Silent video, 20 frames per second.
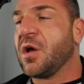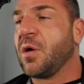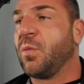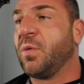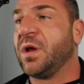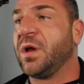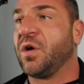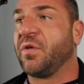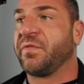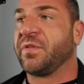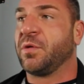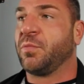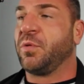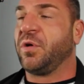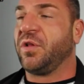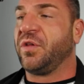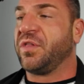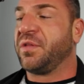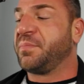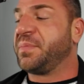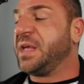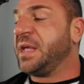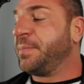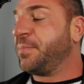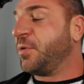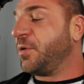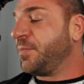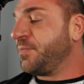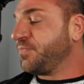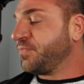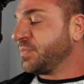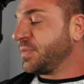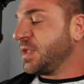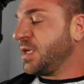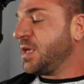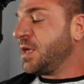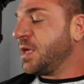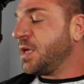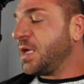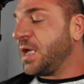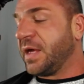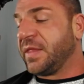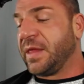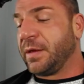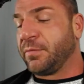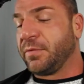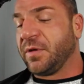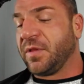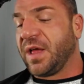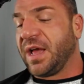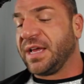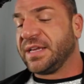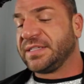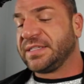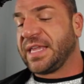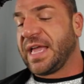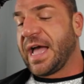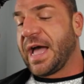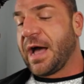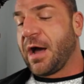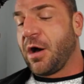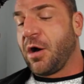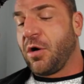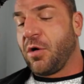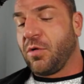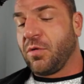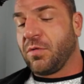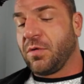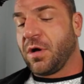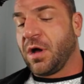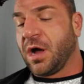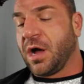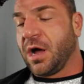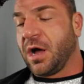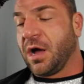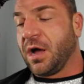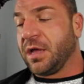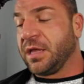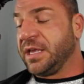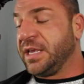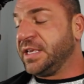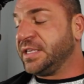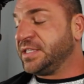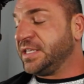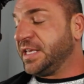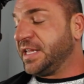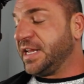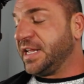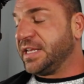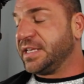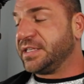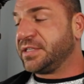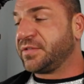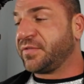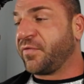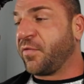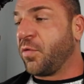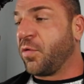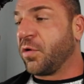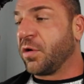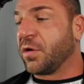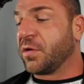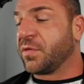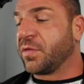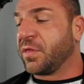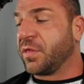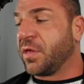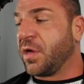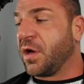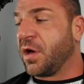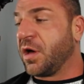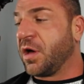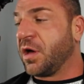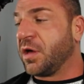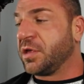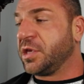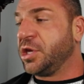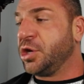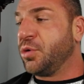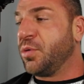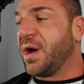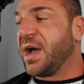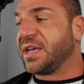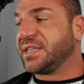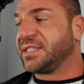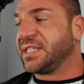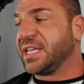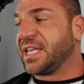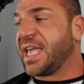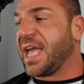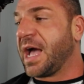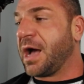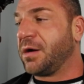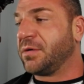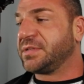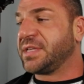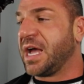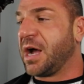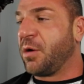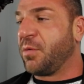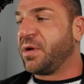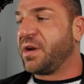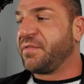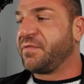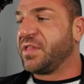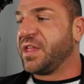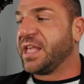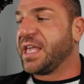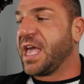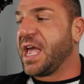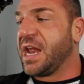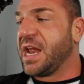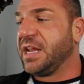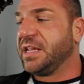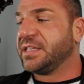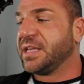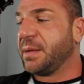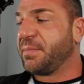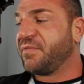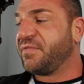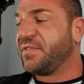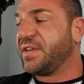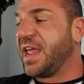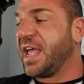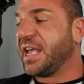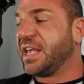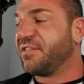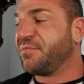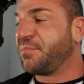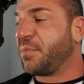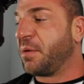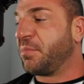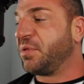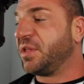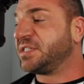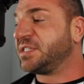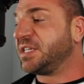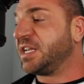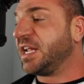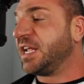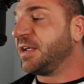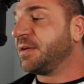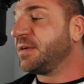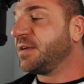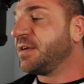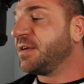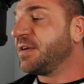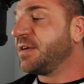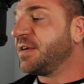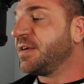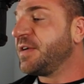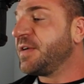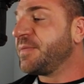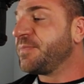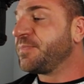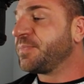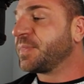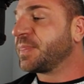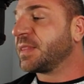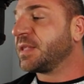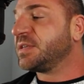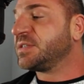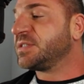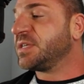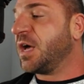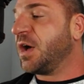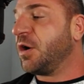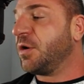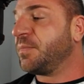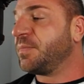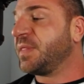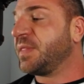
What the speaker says: win over the will of the people. And they realized how easy it is for the U.S. to kowtow whenever they get any type of negative publicity. So